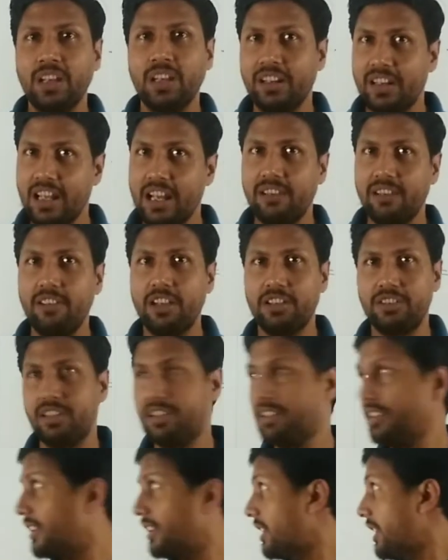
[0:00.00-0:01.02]

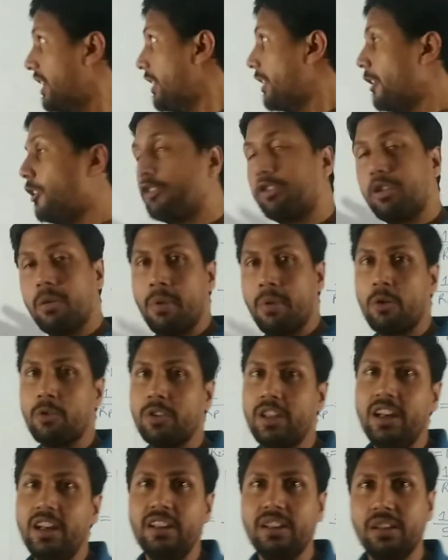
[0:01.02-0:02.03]
derivation and also about
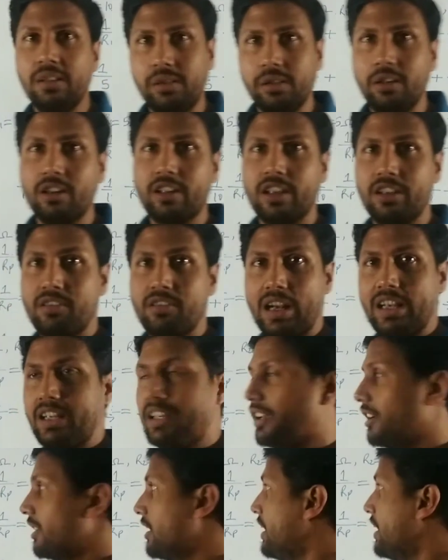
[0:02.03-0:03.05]
the circuit right
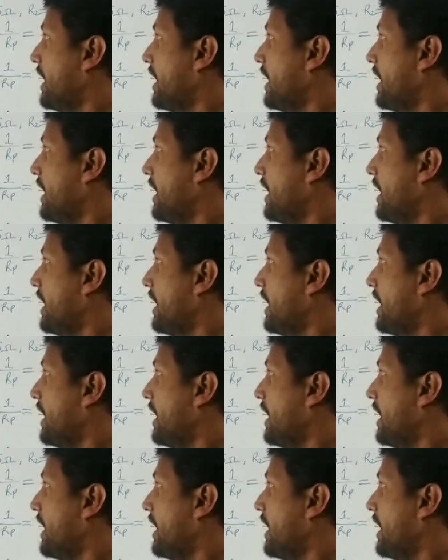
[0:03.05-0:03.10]
here.